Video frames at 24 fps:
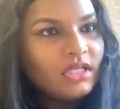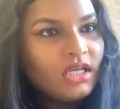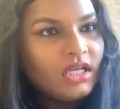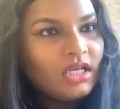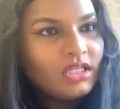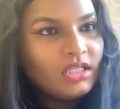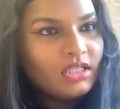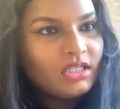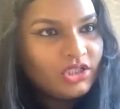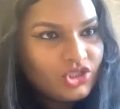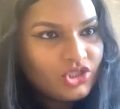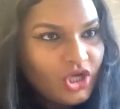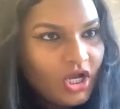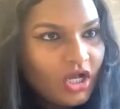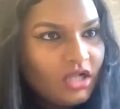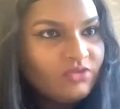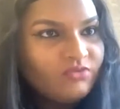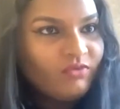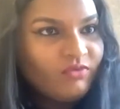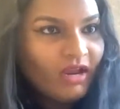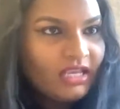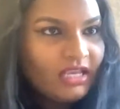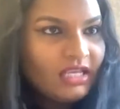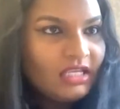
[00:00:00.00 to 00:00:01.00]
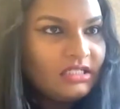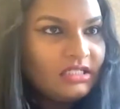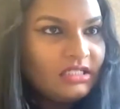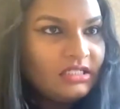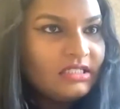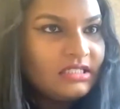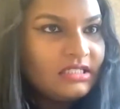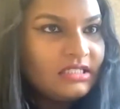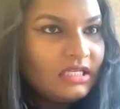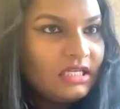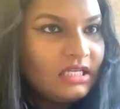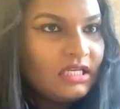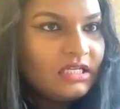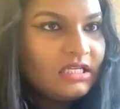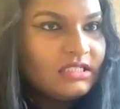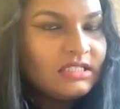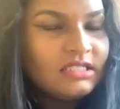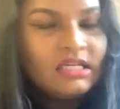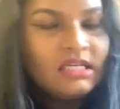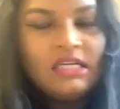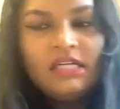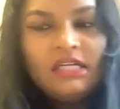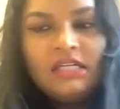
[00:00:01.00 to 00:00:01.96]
care that the child regularly sees.